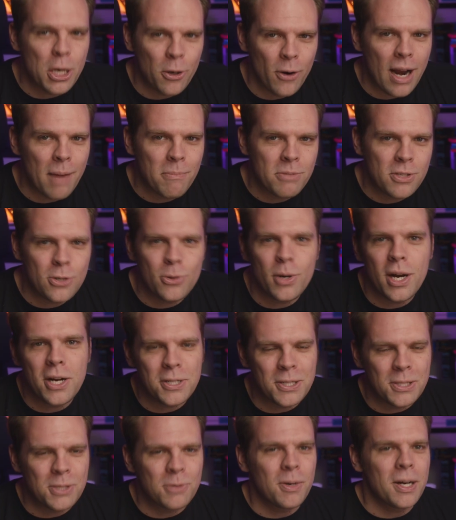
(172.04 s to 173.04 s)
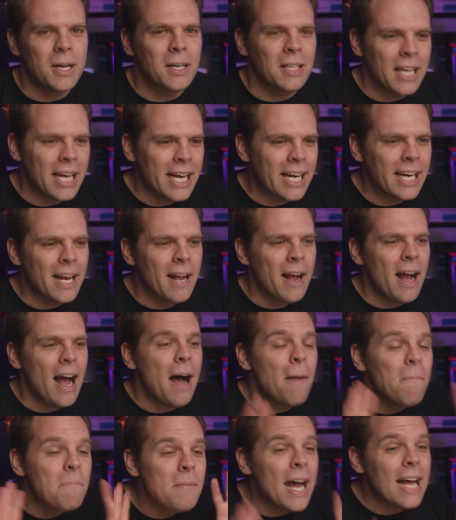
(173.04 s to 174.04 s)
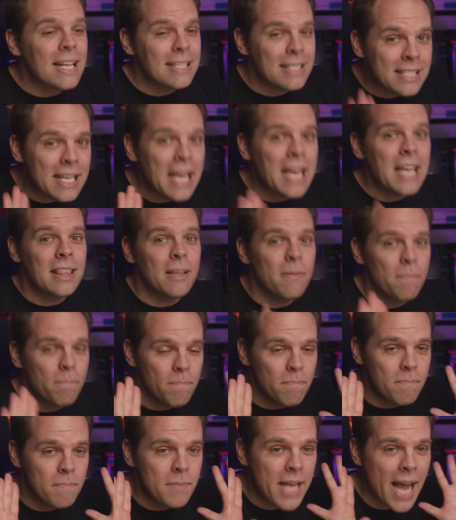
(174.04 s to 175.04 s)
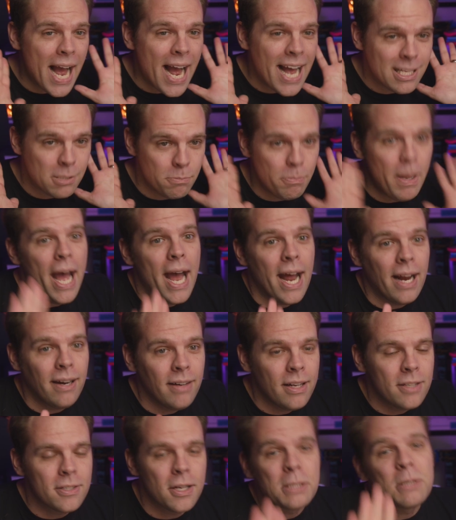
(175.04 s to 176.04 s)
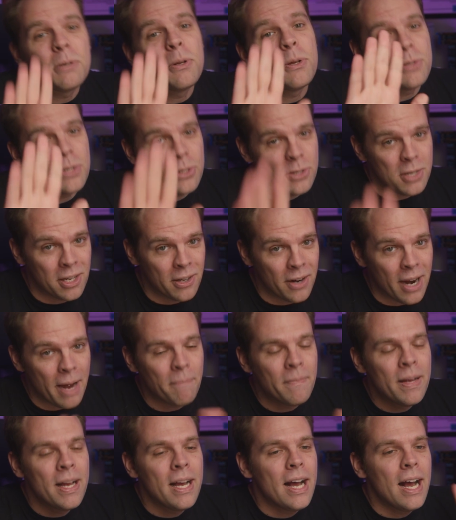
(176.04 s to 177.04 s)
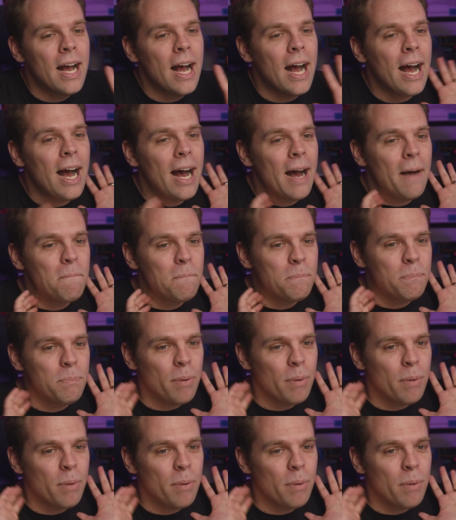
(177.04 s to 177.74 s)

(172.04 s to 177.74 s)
Graham situations where I'm not saying the guy's bad. He's also no CJ Graham.